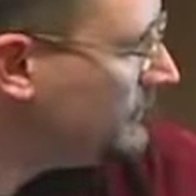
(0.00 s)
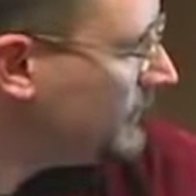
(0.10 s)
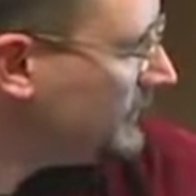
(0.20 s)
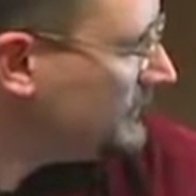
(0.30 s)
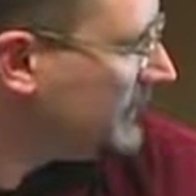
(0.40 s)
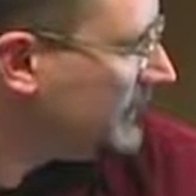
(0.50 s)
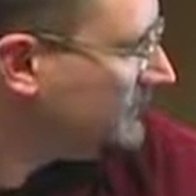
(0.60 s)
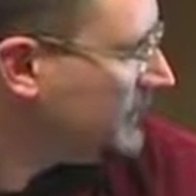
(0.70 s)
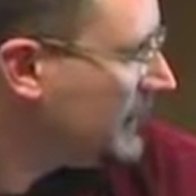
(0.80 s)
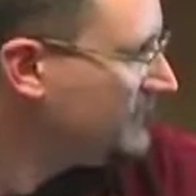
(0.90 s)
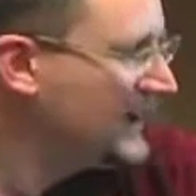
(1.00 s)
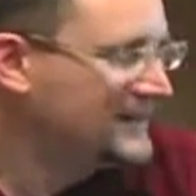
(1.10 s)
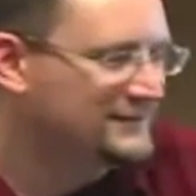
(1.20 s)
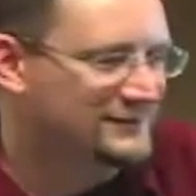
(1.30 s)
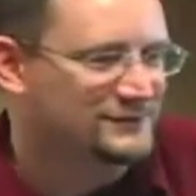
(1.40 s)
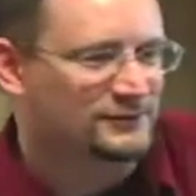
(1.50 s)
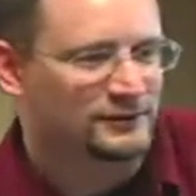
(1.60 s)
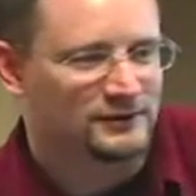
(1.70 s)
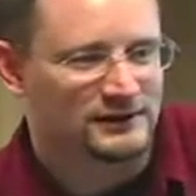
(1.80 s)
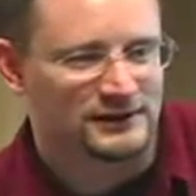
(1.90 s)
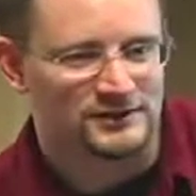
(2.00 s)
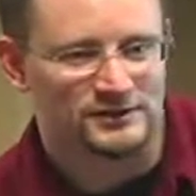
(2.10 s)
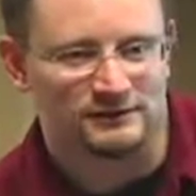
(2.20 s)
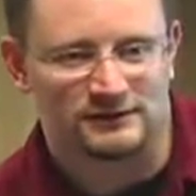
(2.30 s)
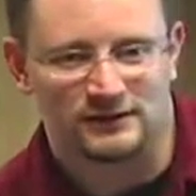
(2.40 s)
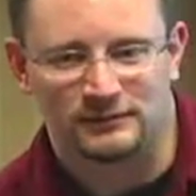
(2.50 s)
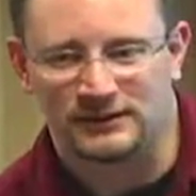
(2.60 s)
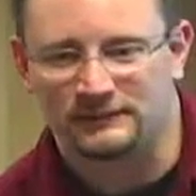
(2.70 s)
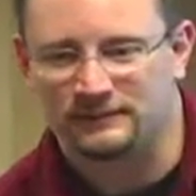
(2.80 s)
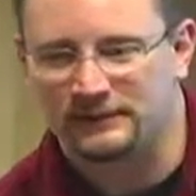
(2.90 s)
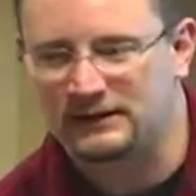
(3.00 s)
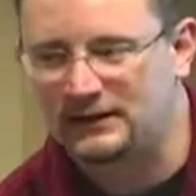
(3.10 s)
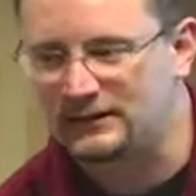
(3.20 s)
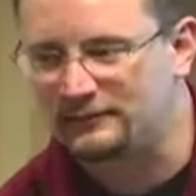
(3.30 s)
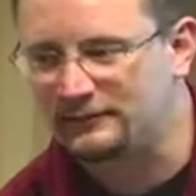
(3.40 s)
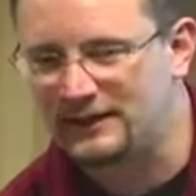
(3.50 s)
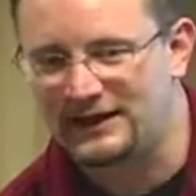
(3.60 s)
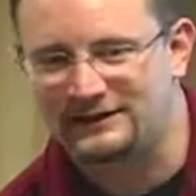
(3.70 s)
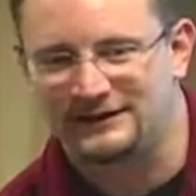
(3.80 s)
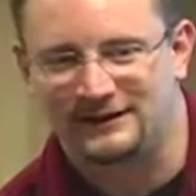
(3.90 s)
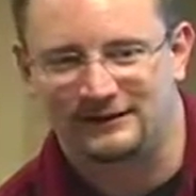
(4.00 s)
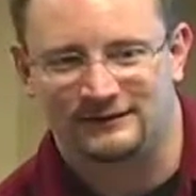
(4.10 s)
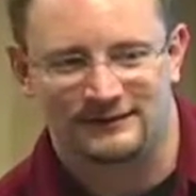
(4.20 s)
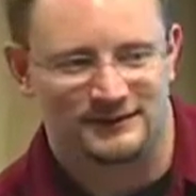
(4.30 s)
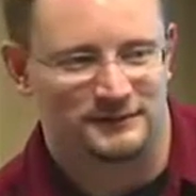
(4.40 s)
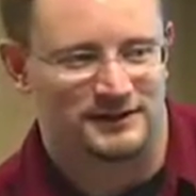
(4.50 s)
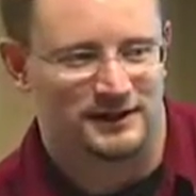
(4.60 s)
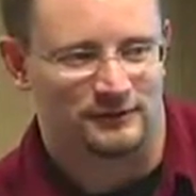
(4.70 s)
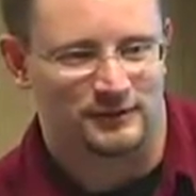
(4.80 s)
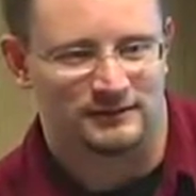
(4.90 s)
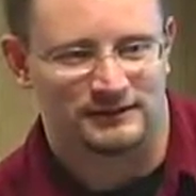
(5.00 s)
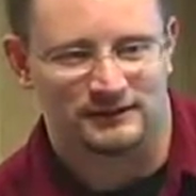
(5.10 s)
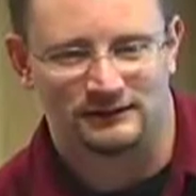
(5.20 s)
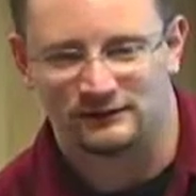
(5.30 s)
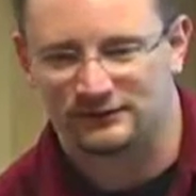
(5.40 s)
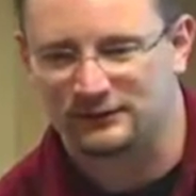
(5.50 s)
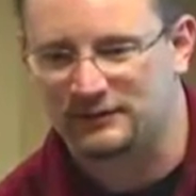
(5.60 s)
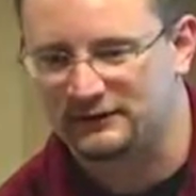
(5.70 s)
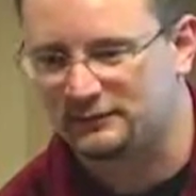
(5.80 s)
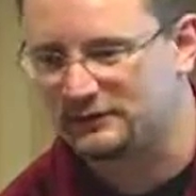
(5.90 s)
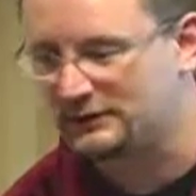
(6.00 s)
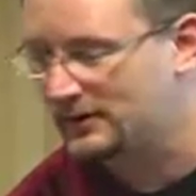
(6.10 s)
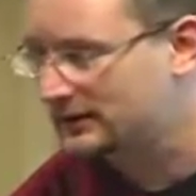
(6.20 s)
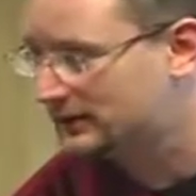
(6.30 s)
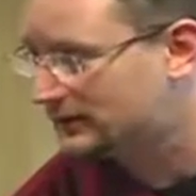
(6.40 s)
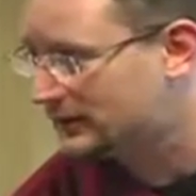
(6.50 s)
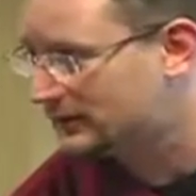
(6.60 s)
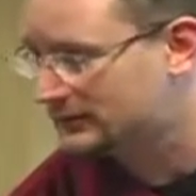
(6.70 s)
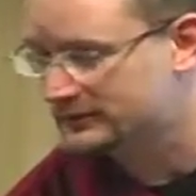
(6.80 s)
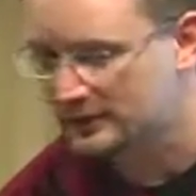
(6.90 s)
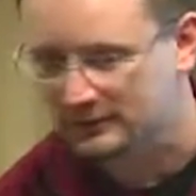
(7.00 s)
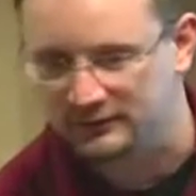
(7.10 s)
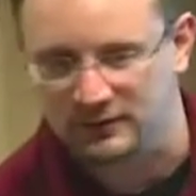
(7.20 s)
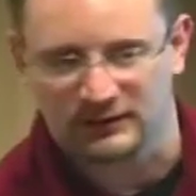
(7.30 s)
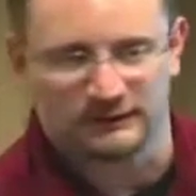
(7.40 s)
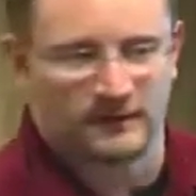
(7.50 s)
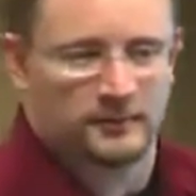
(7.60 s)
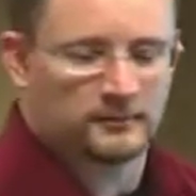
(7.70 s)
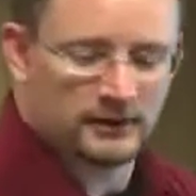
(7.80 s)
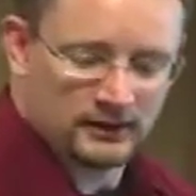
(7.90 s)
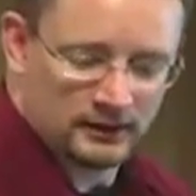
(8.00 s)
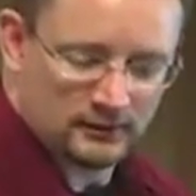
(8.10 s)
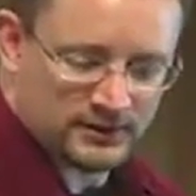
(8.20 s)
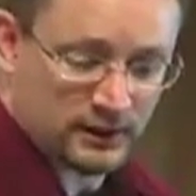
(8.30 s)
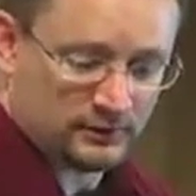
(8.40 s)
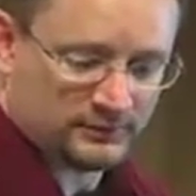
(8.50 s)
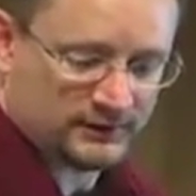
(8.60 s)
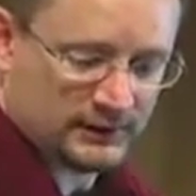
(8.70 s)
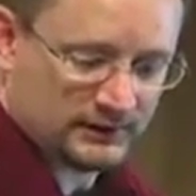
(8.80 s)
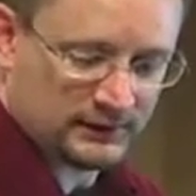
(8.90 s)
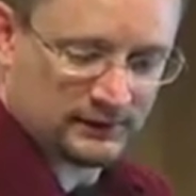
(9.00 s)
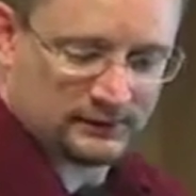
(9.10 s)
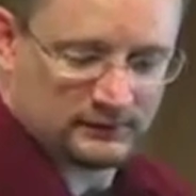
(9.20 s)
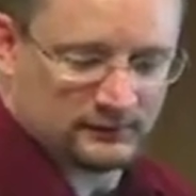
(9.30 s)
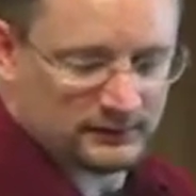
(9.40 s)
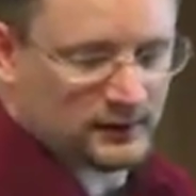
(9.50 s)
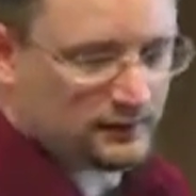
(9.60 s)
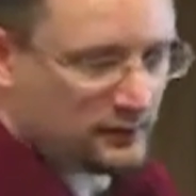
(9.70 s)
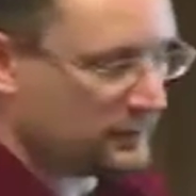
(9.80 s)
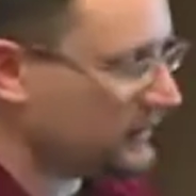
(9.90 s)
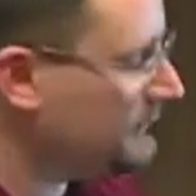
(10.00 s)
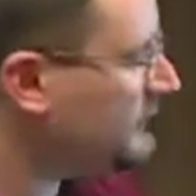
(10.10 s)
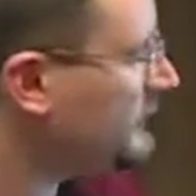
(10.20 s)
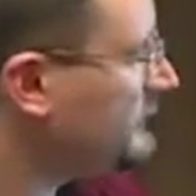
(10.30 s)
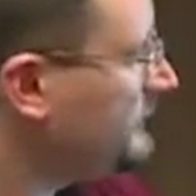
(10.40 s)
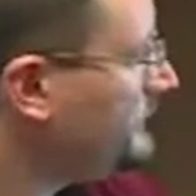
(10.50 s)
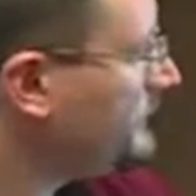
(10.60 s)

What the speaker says: But yeah, if you have access to an insurance company and they communicate well with you, there's a good possibility you might get a lot of those numbers directly from them, which helps in the RO process.